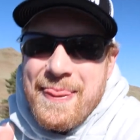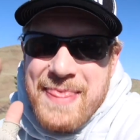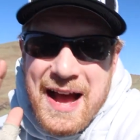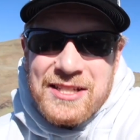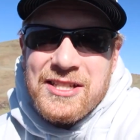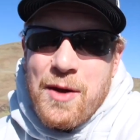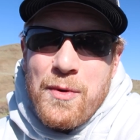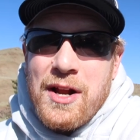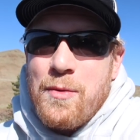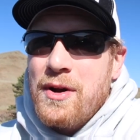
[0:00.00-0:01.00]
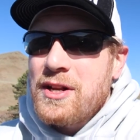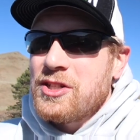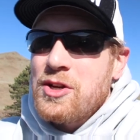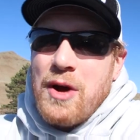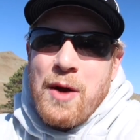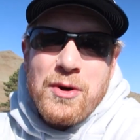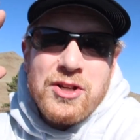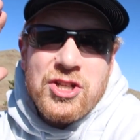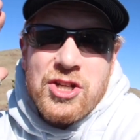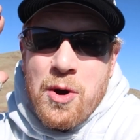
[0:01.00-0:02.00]
That's not what I wanna do. I
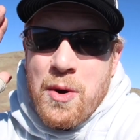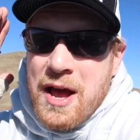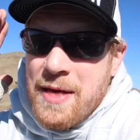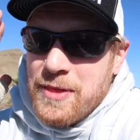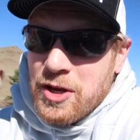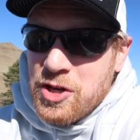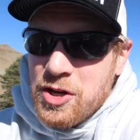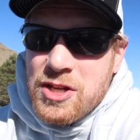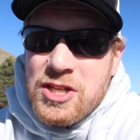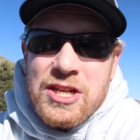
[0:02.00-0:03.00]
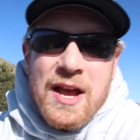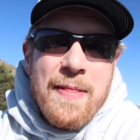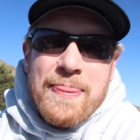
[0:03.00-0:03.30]
wanna show the goods,